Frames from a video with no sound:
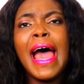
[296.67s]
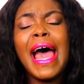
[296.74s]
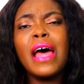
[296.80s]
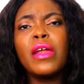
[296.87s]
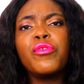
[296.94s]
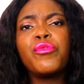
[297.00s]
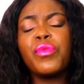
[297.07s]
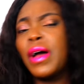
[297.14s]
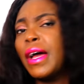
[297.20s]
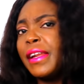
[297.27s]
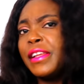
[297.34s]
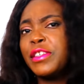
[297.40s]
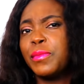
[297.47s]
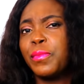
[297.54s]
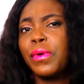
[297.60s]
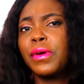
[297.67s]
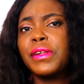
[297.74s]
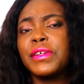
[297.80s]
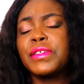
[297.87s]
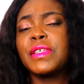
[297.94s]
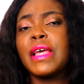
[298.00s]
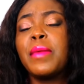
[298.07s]
Andrew and his
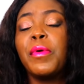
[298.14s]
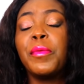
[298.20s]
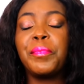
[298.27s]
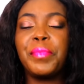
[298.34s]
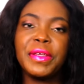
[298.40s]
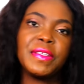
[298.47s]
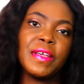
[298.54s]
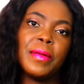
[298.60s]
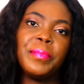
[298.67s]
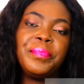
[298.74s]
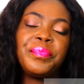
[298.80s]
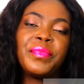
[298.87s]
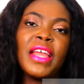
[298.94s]
brother Simon Peter.